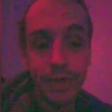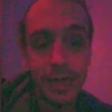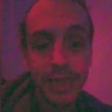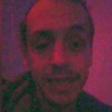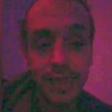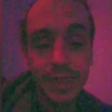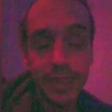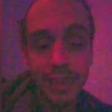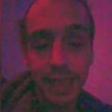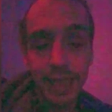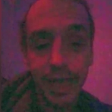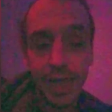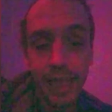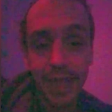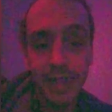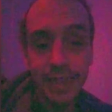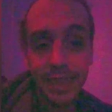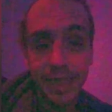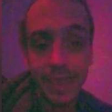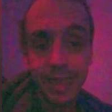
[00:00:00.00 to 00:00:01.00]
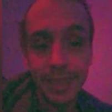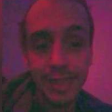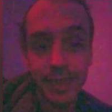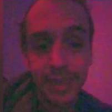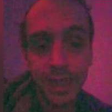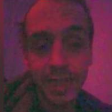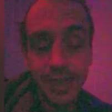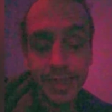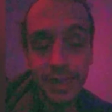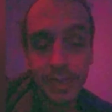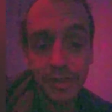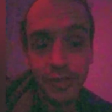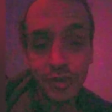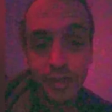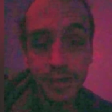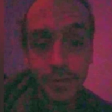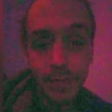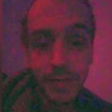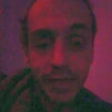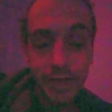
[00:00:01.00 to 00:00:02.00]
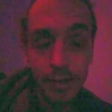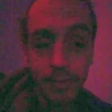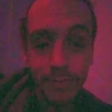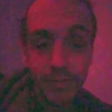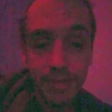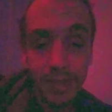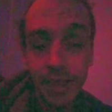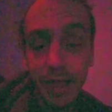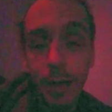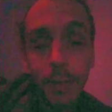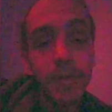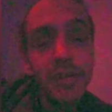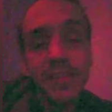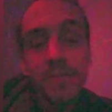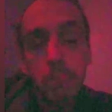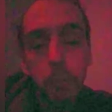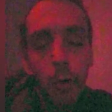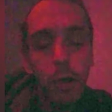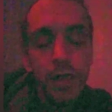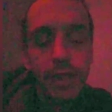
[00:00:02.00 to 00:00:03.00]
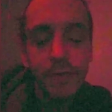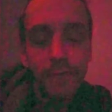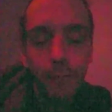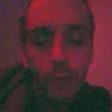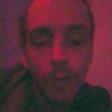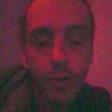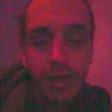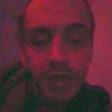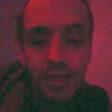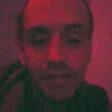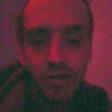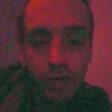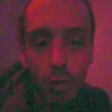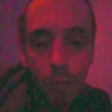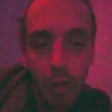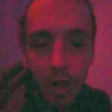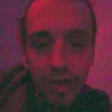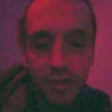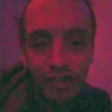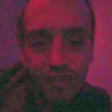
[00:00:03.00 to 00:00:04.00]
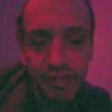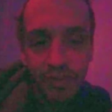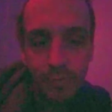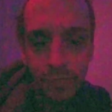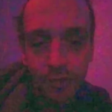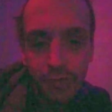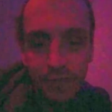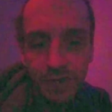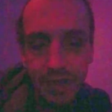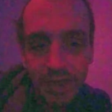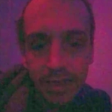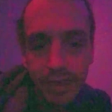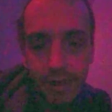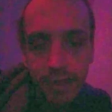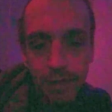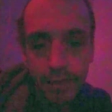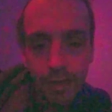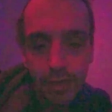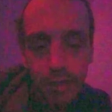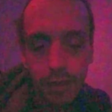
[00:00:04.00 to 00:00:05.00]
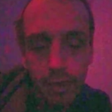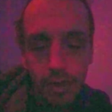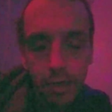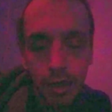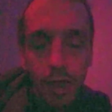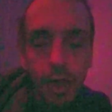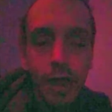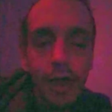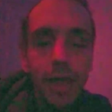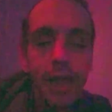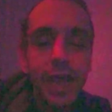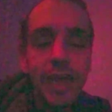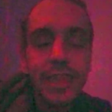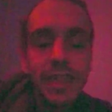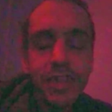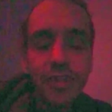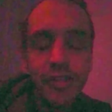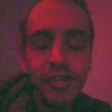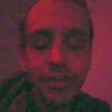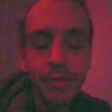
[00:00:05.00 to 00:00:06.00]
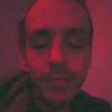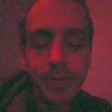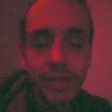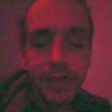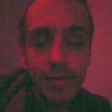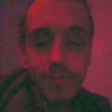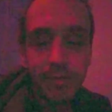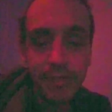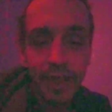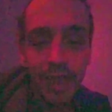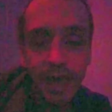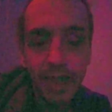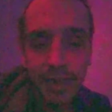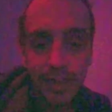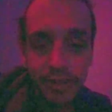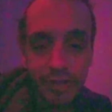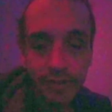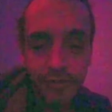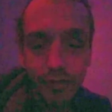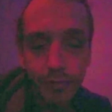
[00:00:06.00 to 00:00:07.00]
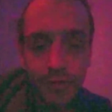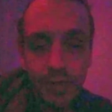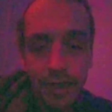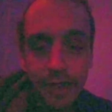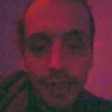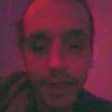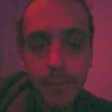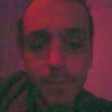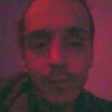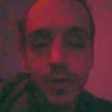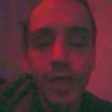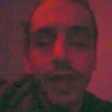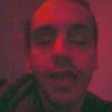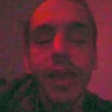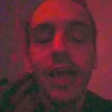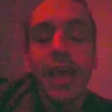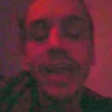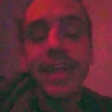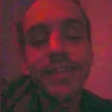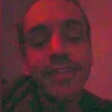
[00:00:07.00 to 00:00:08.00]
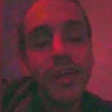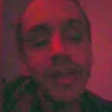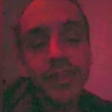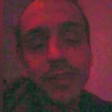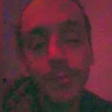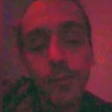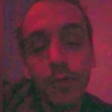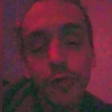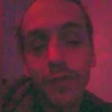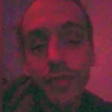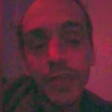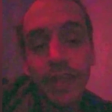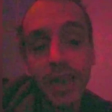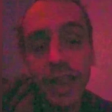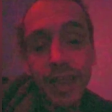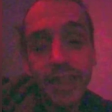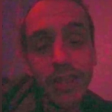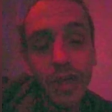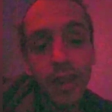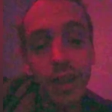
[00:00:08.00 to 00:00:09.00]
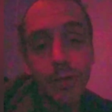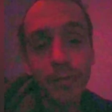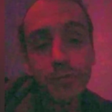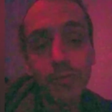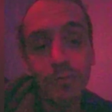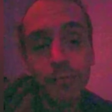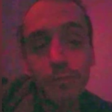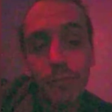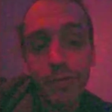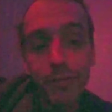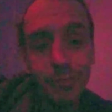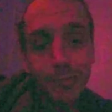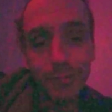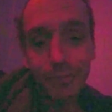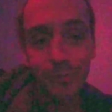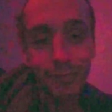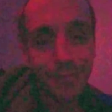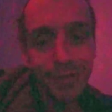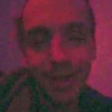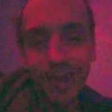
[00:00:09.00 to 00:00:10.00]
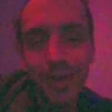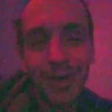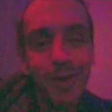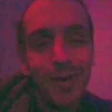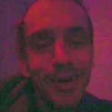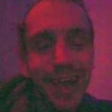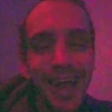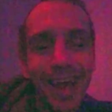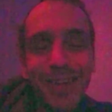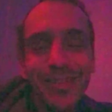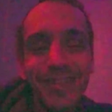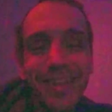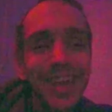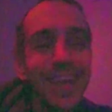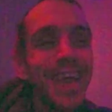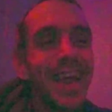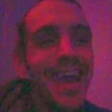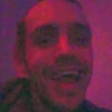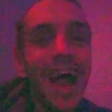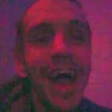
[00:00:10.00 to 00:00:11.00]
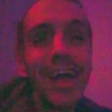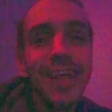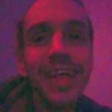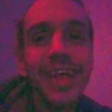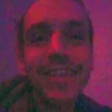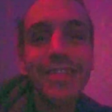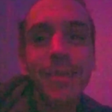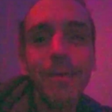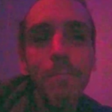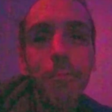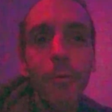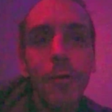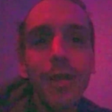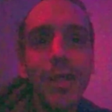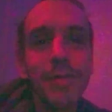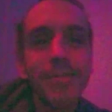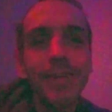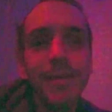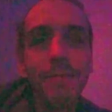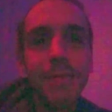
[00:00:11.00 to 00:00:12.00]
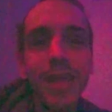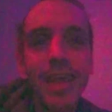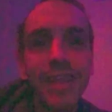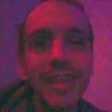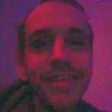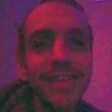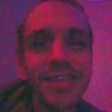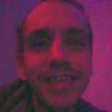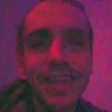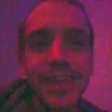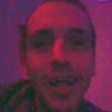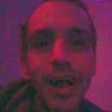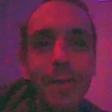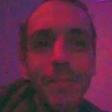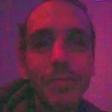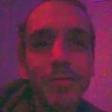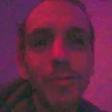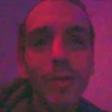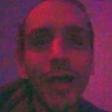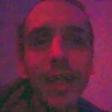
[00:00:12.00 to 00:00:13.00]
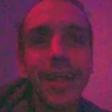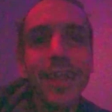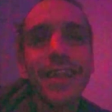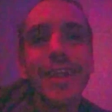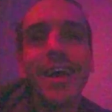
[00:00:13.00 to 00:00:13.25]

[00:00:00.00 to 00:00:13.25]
And then she becomes, I'm going to spoil it for you because don't watch this movie. And then she becomes the head of the Suicide Club. It's not the movie that I thought I was I was like, at some point I was like, man, this cannot be right.